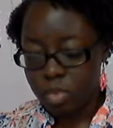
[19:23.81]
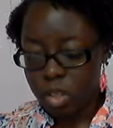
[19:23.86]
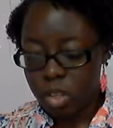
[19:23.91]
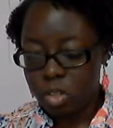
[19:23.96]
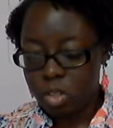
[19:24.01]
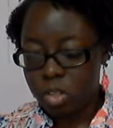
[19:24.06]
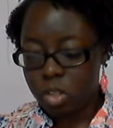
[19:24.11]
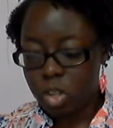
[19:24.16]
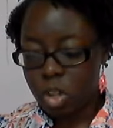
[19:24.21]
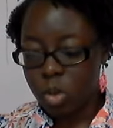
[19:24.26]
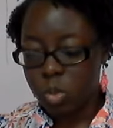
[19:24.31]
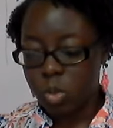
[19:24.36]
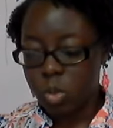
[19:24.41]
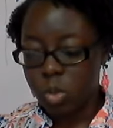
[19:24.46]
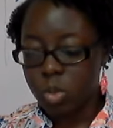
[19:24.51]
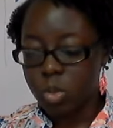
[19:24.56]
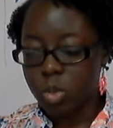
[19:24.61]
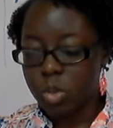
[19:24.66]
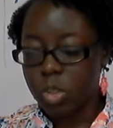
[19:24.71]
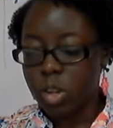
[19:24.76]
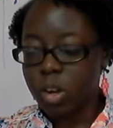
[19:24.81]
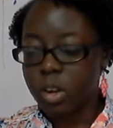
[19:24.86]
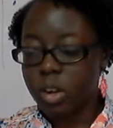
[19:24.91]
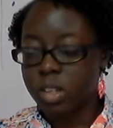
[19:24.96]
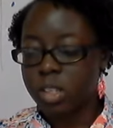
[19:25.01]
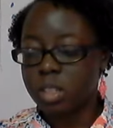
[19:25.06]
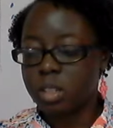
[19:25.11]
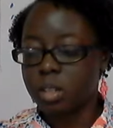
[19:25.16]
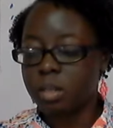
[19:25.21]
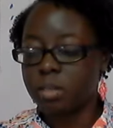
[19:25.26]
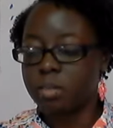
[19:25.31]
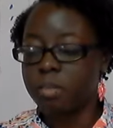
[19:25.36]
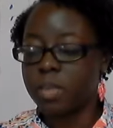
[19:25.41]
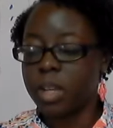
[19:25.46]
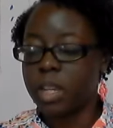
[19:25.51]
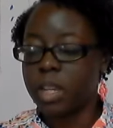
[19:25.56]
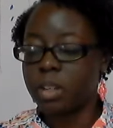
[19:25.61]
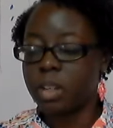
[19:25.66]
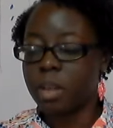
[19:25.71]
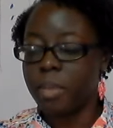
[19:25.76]
So 2/3
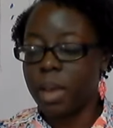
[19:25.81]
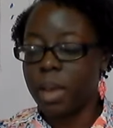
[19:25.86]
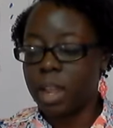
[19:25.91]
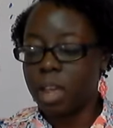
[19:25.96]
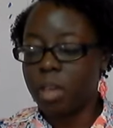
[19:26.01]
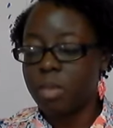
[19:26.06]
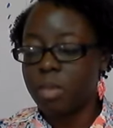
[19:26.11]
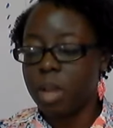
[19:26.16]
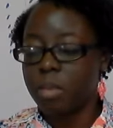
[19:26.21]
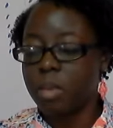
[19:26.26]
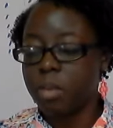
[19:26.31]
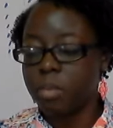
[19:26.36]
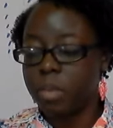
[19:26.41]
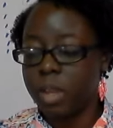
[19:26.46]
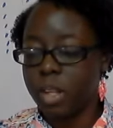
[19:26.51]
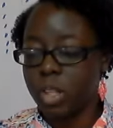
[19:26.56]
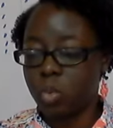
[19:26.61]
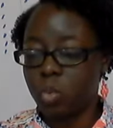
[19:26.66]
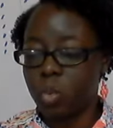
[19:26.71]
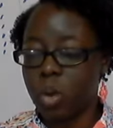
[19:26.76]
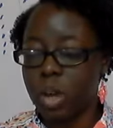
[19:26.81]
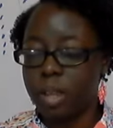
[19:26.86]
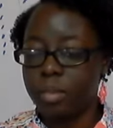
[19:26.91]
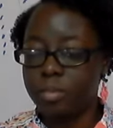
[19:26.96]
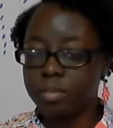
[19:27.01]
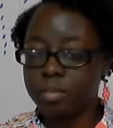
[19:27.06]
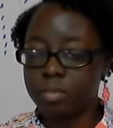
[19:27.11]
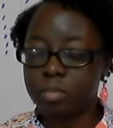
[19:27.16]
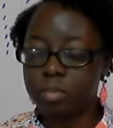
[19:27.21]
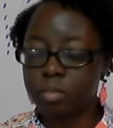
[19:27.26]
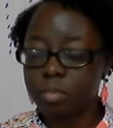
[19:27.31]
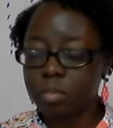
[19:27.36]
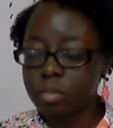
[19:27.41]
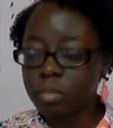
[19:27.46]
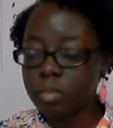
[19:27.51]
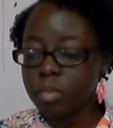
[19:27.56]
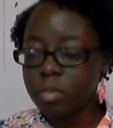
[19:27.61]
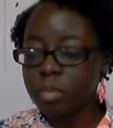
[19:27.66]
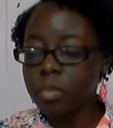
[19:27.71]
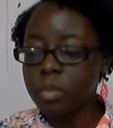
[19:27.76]
mean the bottom number means what?
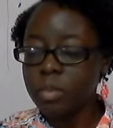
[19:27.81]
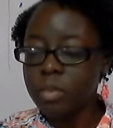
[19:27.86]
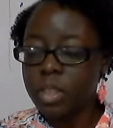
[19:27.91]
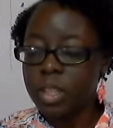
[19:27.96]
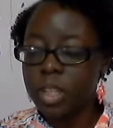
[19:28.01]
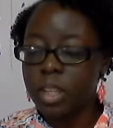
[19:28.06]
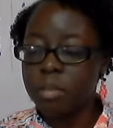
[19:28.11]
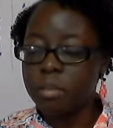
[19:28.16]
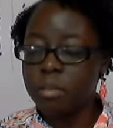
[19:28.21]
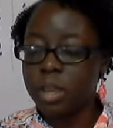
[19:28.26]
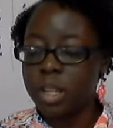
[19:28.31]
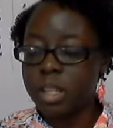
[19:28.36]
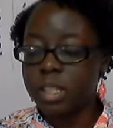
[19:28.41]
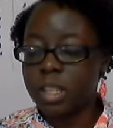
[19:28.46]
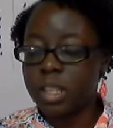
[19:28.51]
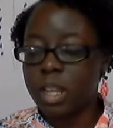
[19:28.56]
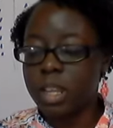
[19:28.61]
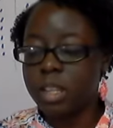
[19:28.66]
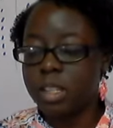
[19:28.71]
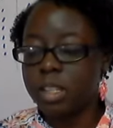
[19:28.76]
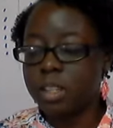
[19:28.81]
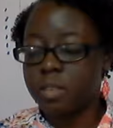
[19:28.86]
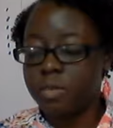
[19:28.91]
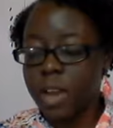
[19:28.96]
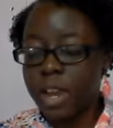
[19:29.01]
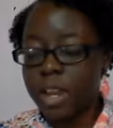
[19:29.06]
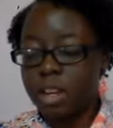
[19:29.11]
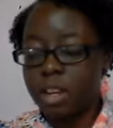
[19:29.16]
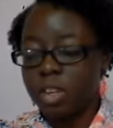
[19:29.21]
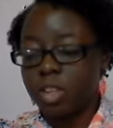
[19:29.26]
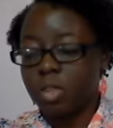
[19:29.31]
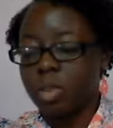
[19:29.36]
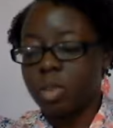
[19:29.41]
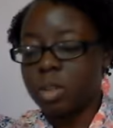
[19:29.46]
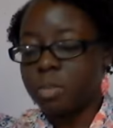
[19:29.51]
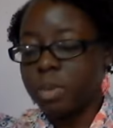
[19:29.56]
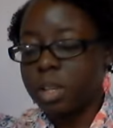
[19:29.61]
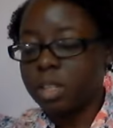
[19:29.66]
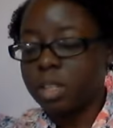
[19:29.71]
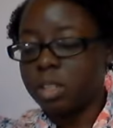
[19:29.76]
It means that it's divided into 3
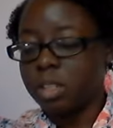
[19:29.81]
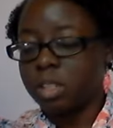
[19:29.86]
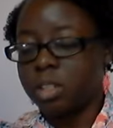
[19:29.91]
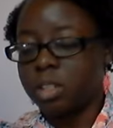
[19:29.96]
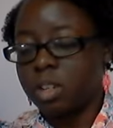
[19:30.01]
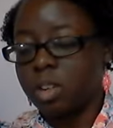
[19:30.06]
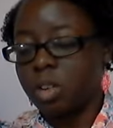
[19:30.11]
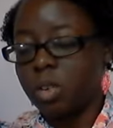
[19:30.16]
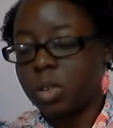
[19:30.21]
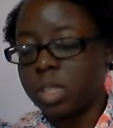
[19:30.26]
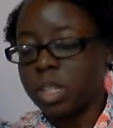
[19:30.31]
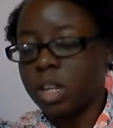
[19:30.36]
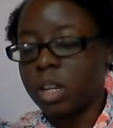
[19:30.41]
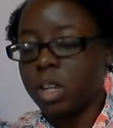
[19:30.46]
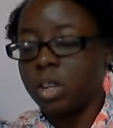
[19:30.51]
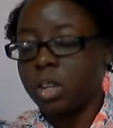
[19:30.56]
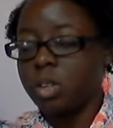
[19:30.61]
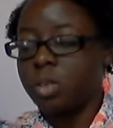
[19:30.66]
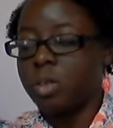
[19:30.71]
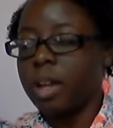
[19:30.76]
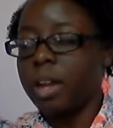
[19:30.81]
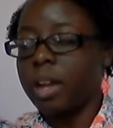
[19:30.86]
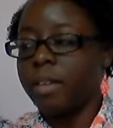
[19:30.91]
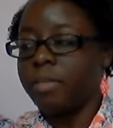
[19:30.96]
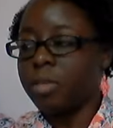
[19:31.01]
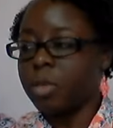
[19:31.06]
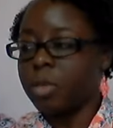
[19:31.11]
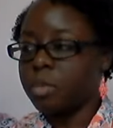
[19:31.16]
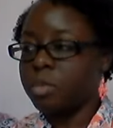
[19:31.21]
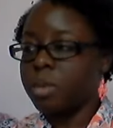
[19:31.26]
pieces. So you notice there you do have 3